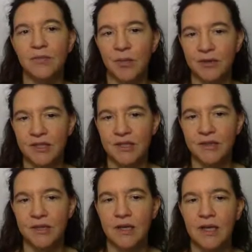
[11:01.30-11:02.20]
properties.
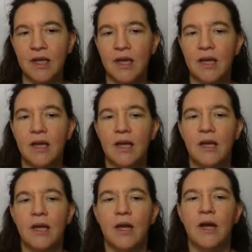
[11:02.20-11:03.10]

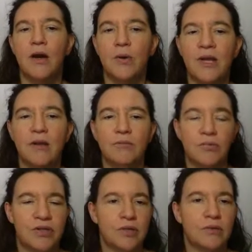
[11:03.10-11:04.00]
Okay,
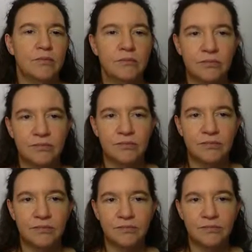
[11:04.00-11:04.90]
so
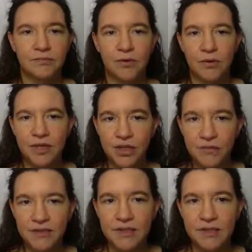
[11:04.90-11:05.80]
for collision
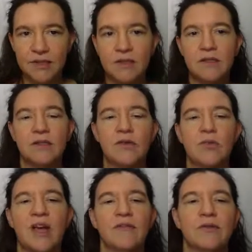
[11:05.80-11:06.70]
resistance, we
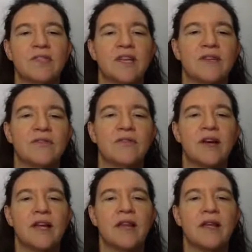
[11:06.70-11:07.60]
have to
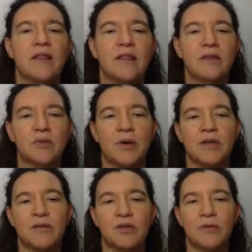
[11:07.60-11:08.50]
satisfy this one.
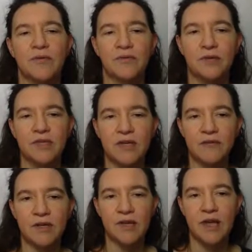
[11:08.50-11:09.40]
So we're first
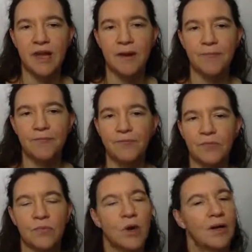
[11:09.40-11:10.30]
giving a K.
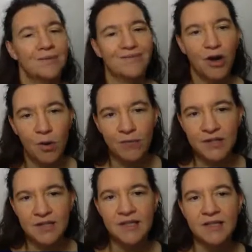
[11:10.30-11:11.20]
Well,
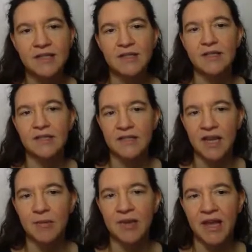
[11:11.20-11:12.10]
obviously this is the
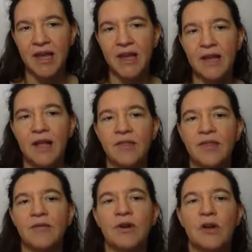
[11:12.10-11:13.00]
same K
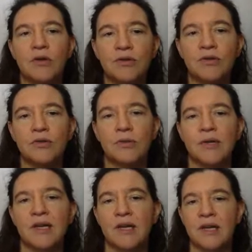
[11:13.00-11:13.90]
that we'll also
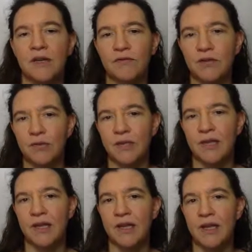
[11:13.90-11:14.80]
give to
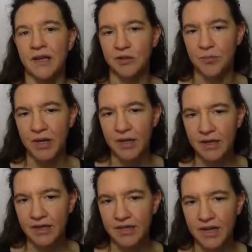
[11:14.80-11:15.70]
the
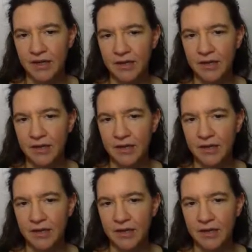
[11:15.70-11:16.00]
SPR attack.